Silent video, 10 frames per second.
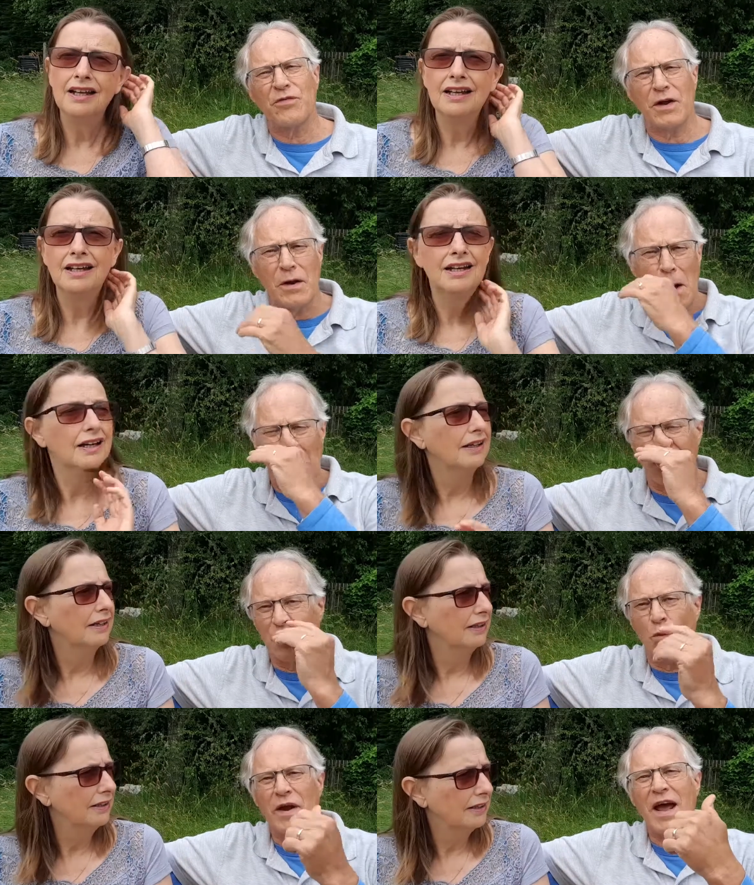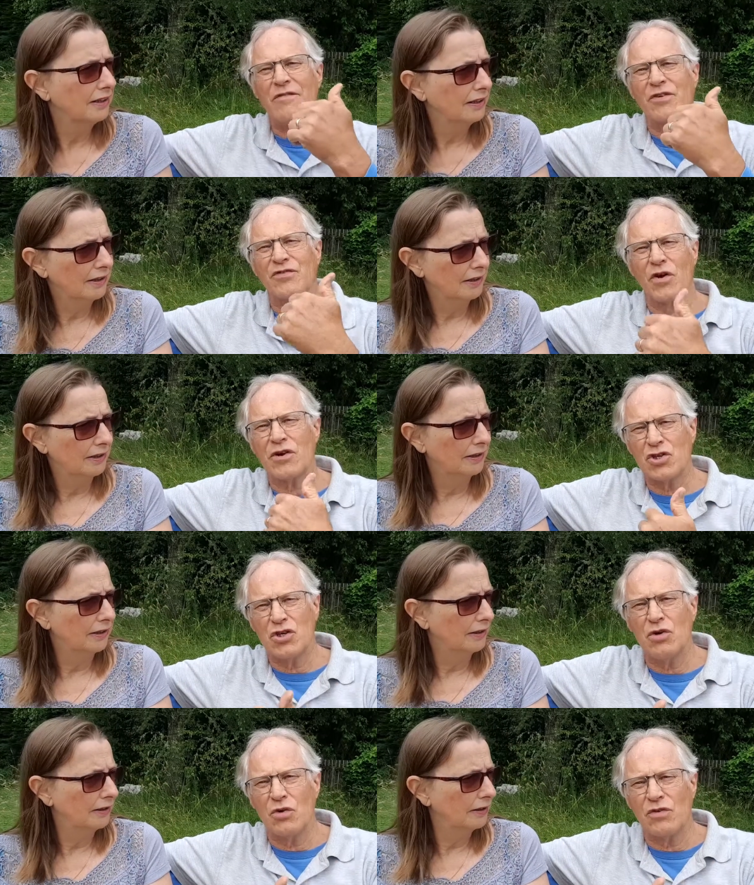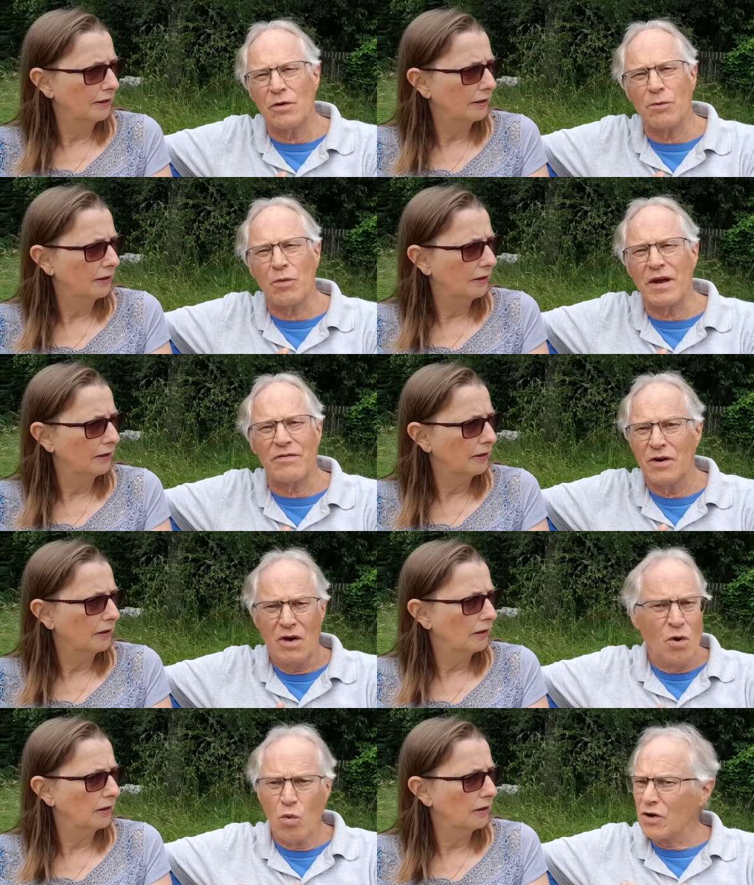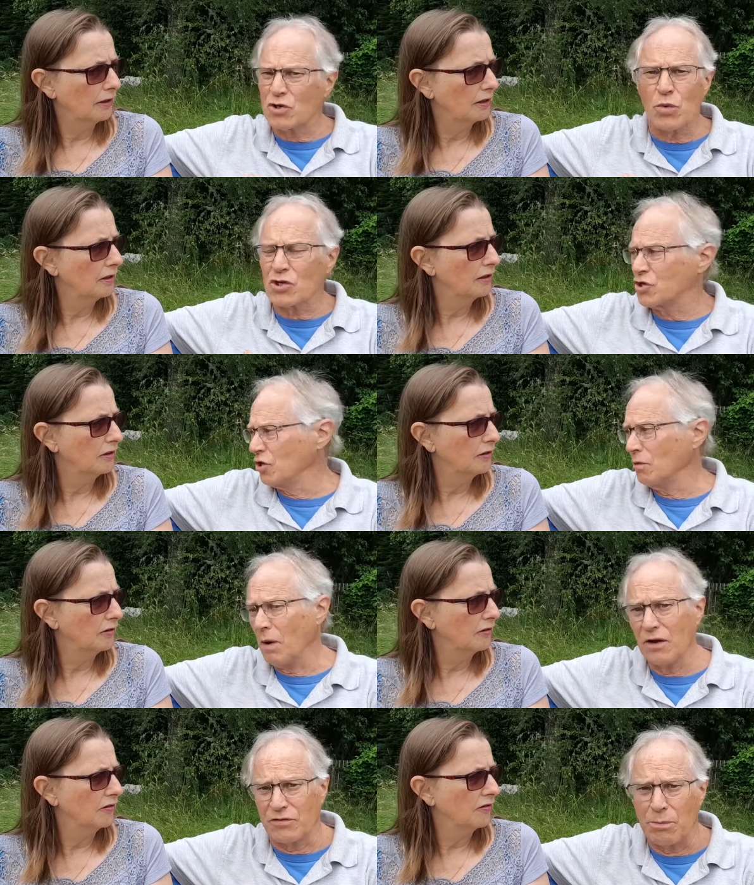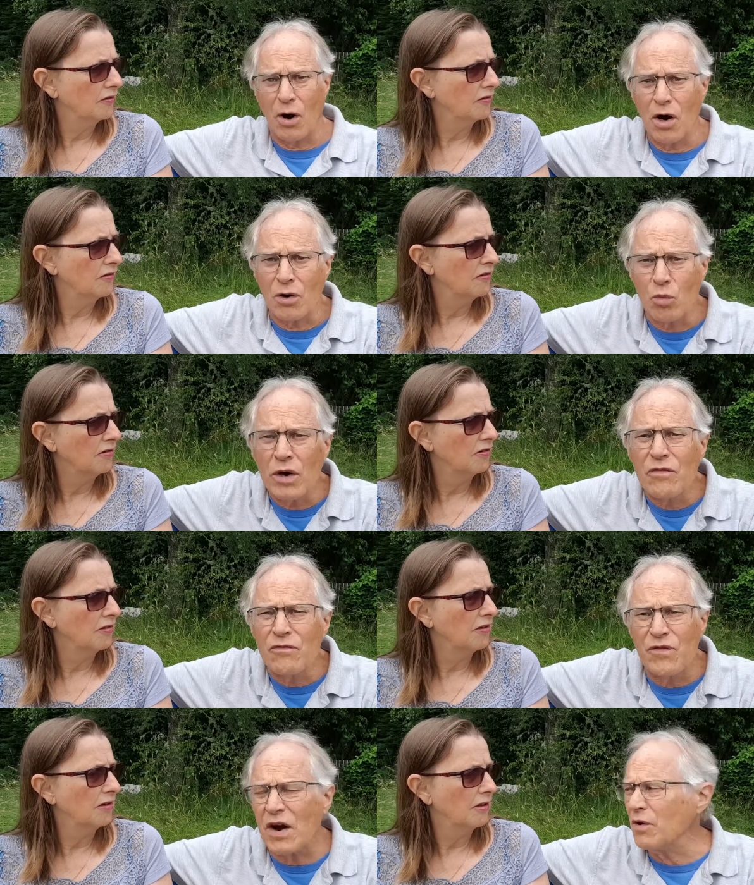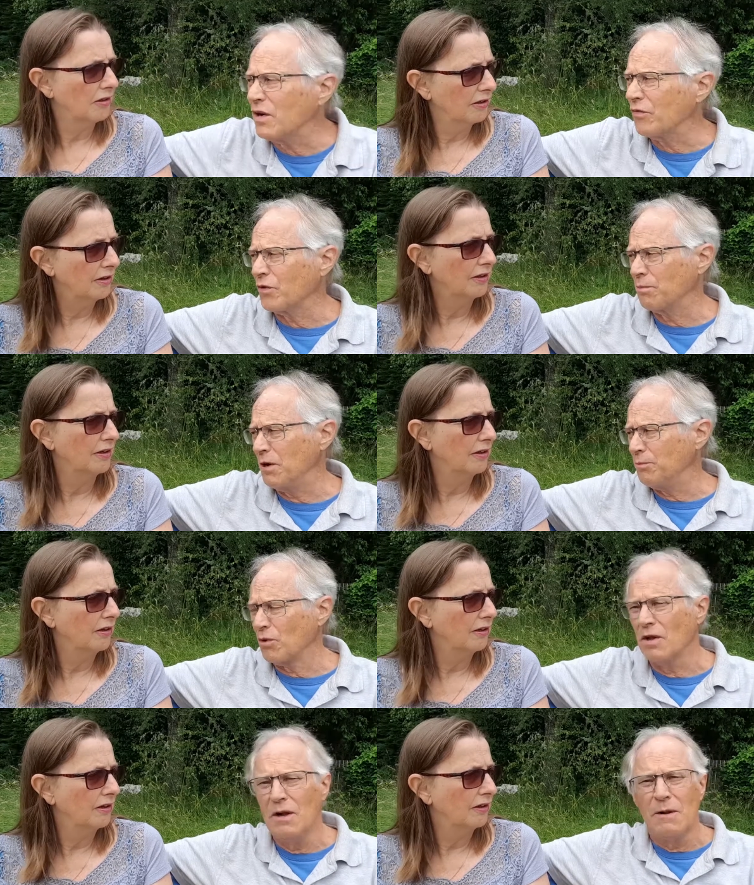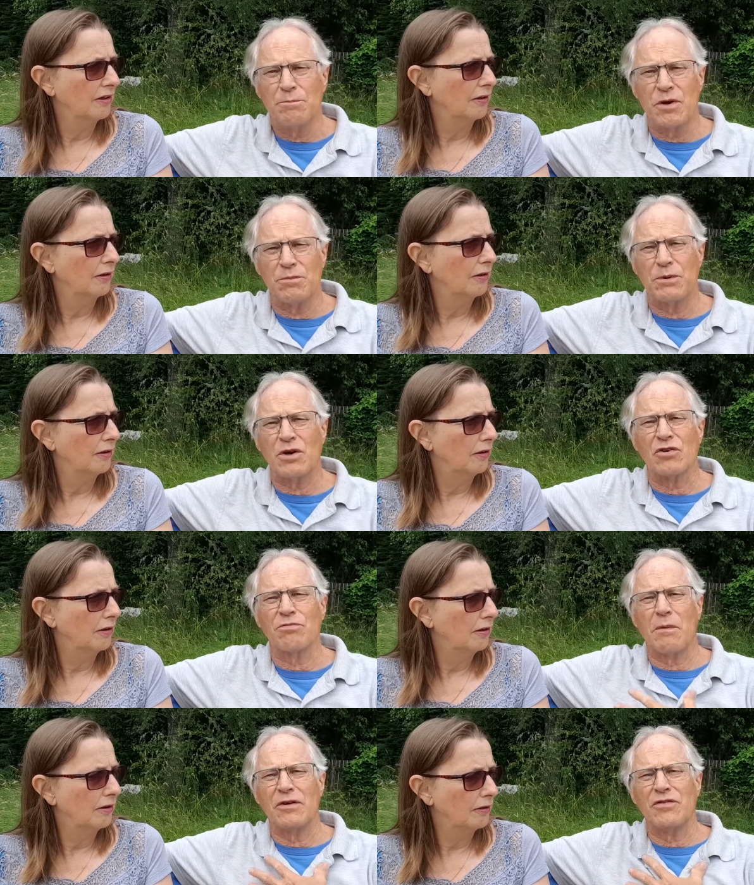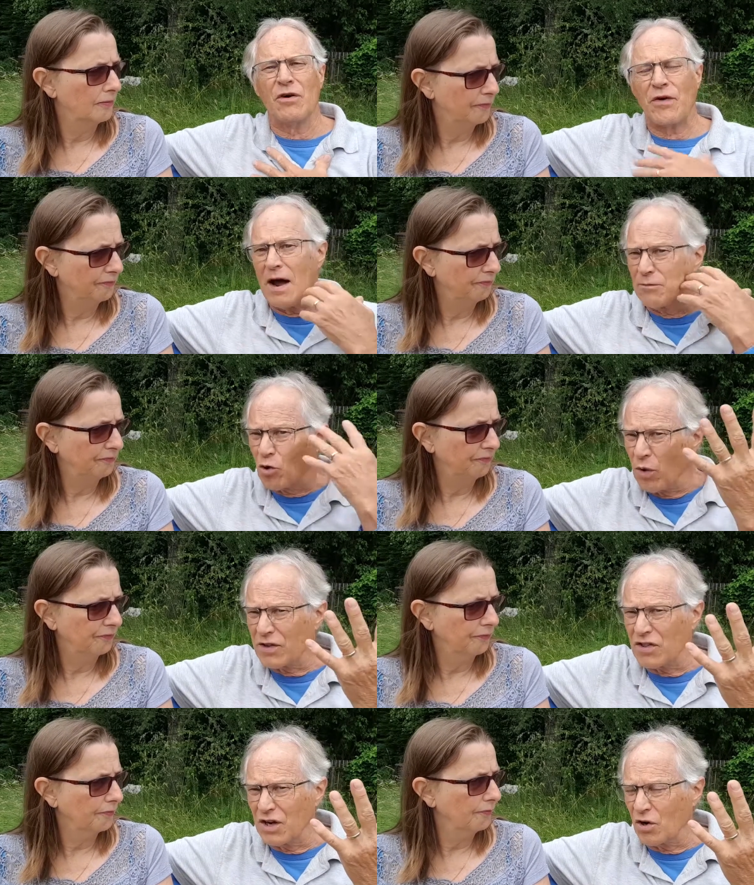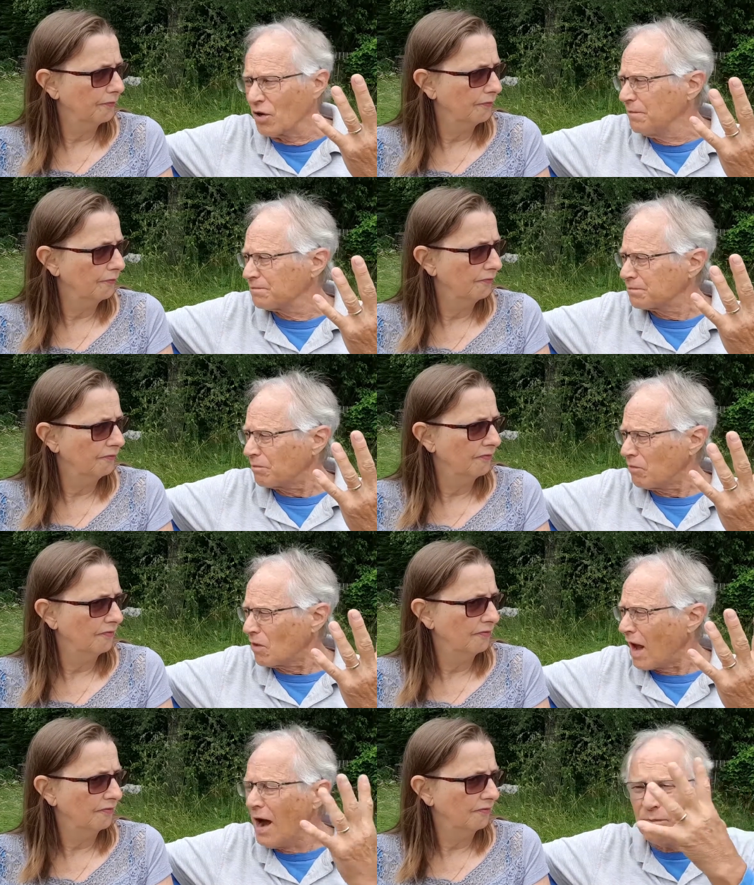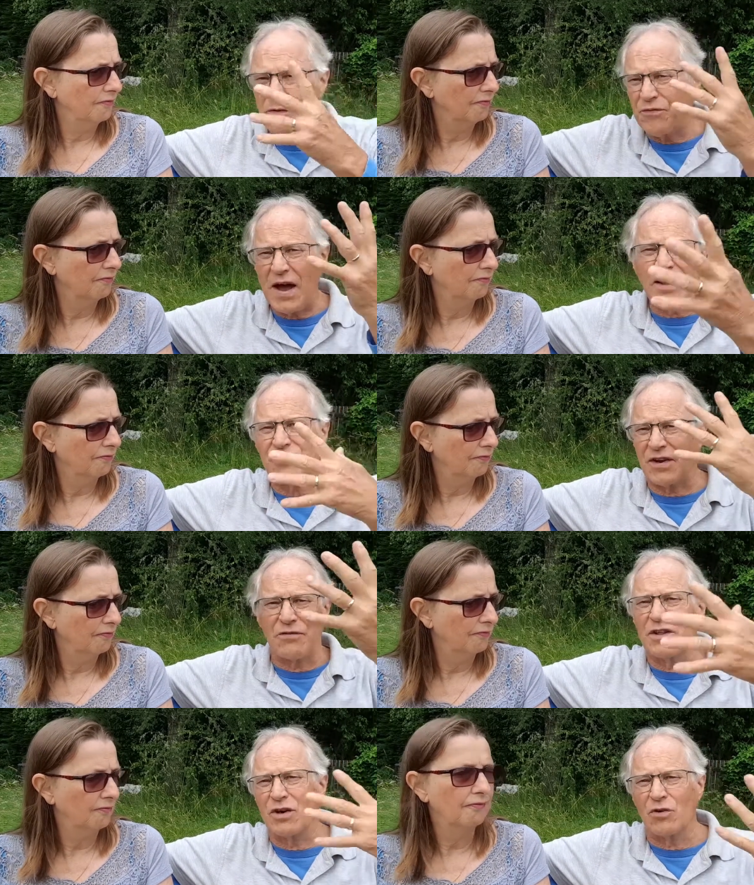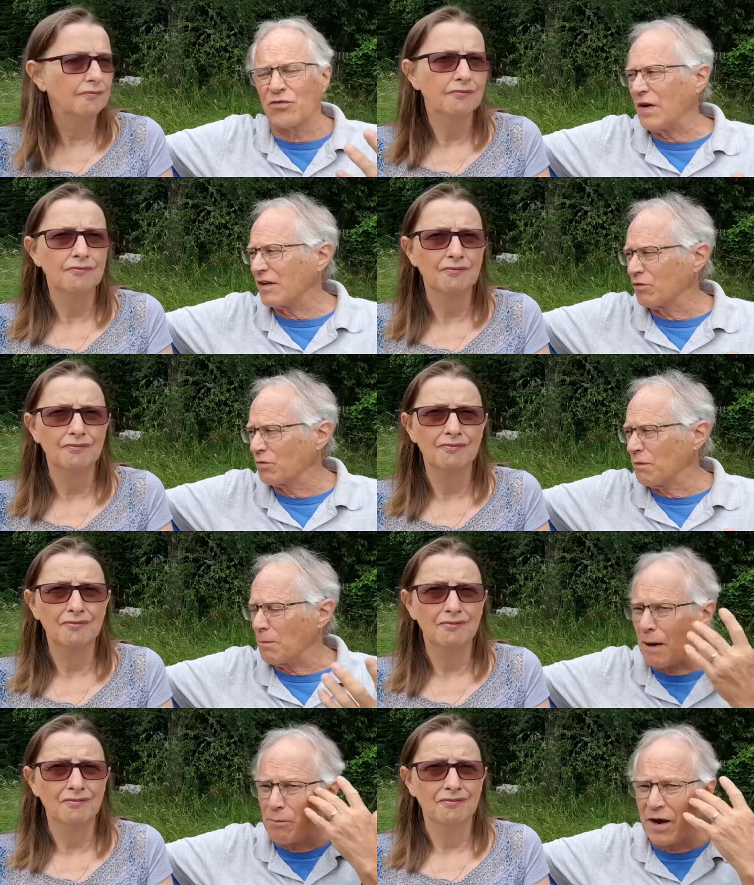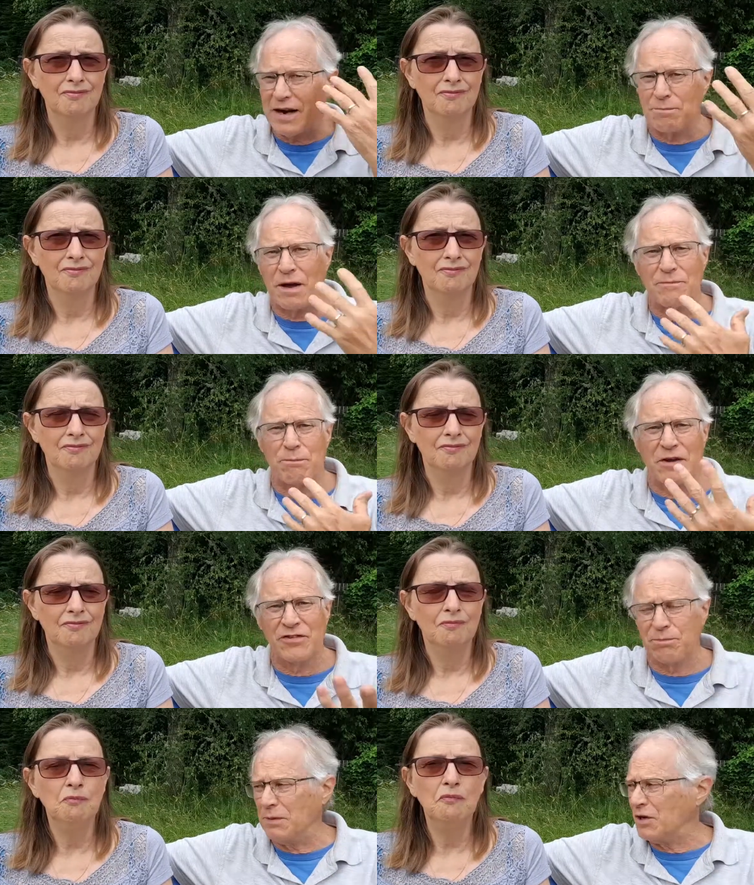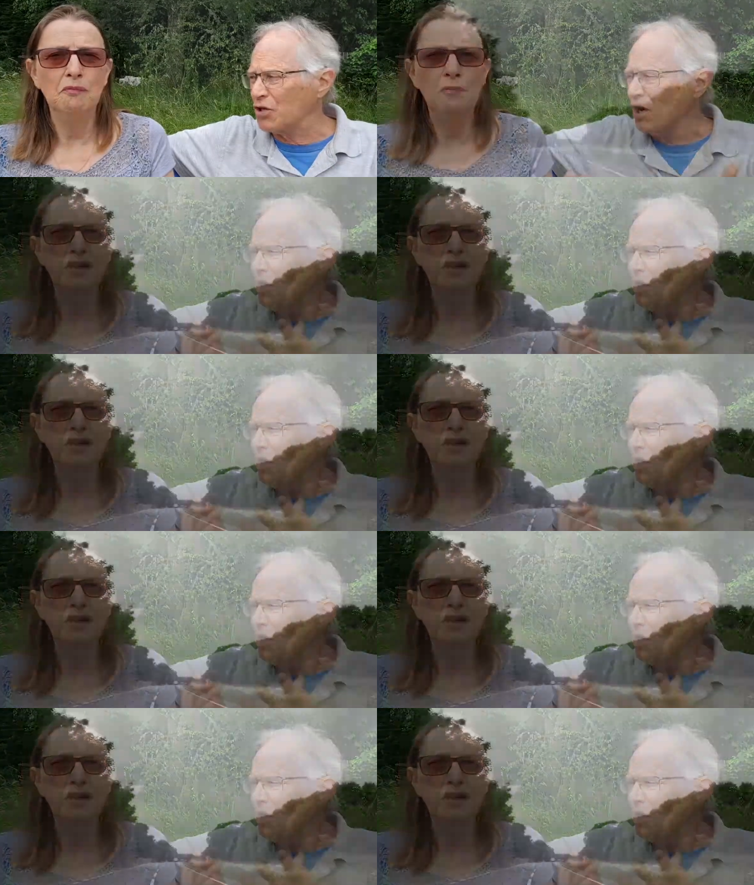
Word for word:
Speaker 1: fit, although we have astonishing unity, but we have, we, we're still miles apart. We're very different people, but because myself, I'm the quick thinker. I'm the fast, everything goes fast with me, my brain, my, my speech.